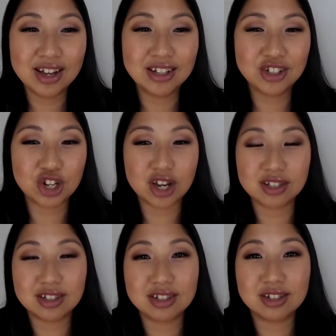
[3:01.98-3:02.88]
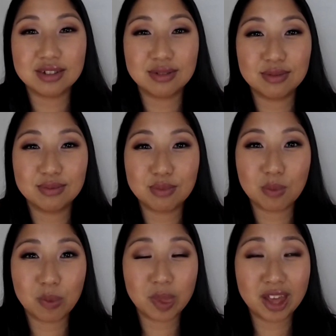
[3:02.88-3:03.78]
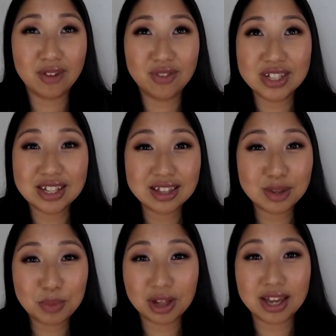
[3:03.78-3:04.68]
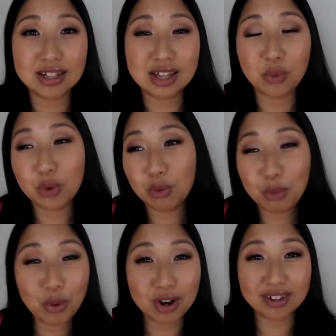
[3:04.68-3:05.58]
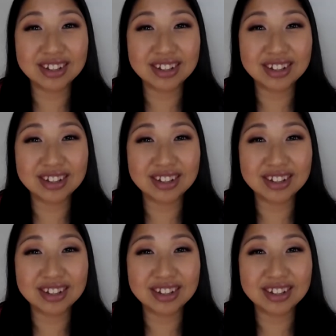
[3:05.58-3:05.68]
just visit the place that we were born.